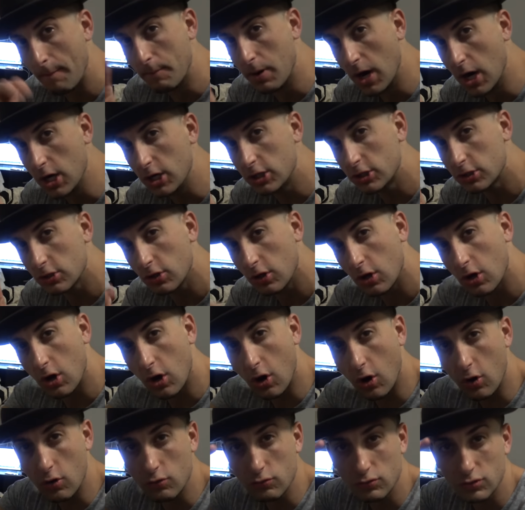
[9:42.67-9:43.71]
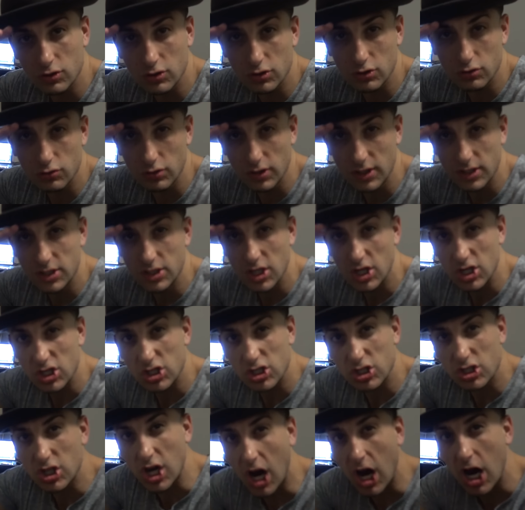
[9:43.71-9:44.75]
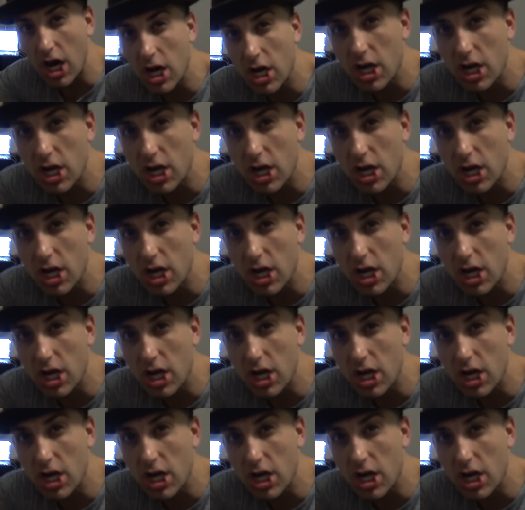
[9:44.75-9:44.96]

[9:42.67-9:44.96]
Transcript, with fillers: Peace on the streets side.